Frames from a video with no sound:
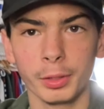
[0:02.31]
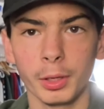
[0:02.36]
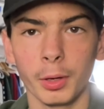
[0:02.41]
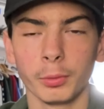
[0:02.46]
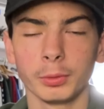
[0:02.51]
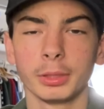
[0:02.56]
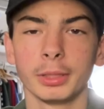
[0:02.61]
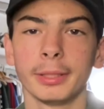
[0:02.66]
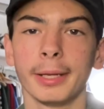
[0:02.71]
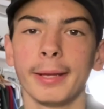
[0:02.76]

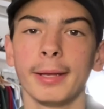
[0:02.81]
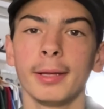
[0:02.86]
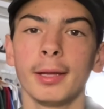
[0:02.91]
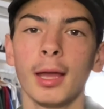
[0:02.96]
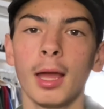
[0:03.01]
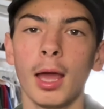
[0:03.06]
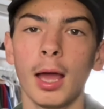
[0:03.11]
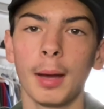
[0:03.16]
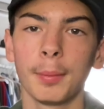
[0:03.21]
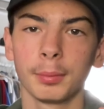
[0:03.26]
Today,
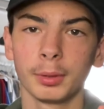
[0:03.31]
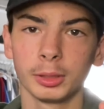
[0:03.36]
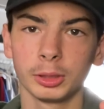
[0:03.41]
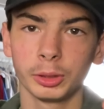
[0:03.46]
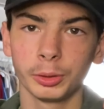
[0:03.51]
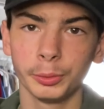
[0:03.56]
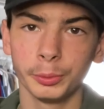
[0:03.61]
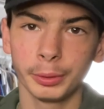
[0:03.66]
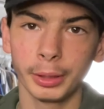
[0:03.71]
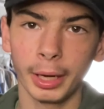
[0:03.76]
I'm going to show
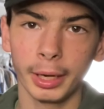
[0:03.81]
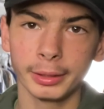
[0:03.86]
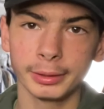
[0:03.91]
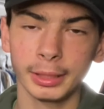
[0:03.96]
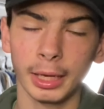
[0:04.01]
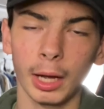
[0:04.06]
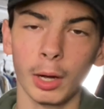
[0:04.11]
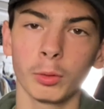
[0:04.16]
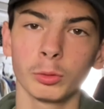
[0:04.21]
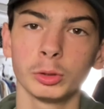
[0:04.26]
you guys
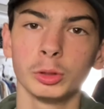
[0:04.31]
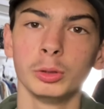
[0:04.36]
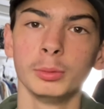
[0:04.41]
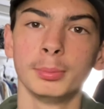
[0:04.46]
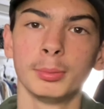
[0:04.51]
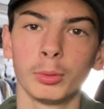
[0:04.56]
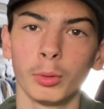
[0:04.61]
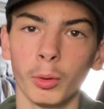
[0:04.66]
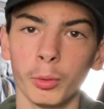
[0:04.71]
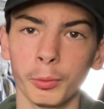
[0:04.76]
how to
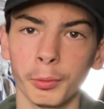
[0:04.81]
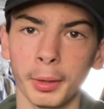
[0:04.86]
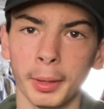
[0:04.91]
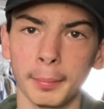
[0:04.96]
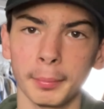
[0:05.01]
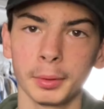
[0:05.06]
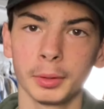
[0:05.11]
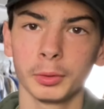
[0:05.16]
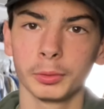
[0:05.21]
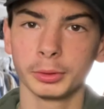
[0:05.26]
program
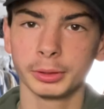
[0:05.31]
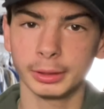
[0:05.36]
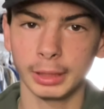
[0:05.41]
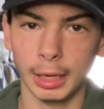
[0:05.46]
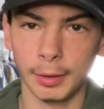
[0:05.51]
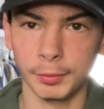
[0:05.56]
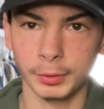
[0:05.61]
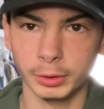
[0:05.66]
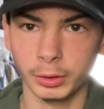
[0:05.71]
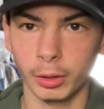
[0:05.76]
your
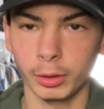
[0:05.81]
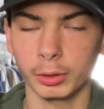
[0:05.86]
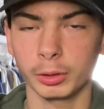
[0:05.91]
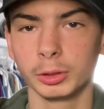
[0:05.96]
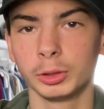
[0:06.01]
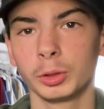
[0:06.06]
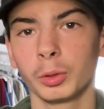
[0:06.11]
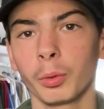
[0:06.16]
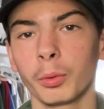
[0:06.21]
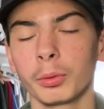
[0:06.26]
Savaton
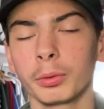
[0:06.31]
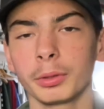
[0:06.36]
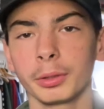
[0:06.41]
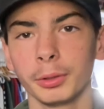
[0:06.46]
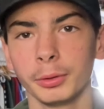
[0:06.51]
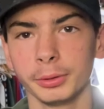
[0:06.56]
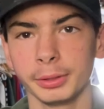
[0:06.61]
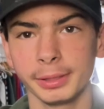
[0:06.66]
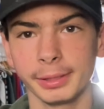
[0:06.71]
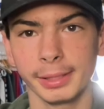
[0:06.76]
controller
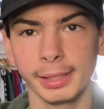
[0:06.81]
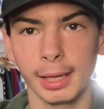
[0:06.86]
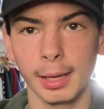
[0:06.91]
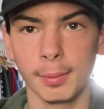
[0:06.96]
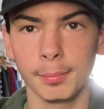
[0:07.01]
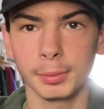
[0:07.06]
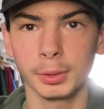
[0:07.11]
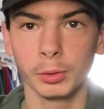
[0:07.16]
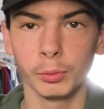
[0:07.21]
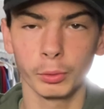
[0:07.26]
using the
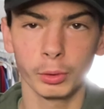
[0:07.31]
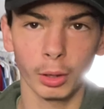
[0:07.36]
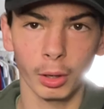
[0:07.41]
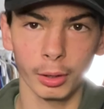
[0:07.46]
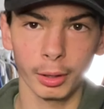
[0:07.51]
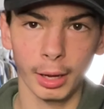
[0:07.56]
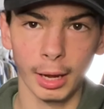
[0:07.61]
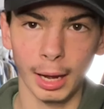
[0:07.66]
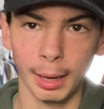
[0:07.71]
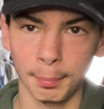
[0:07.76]
mqcon
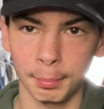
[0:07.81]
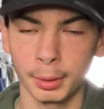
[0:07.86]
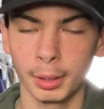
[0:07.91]
app.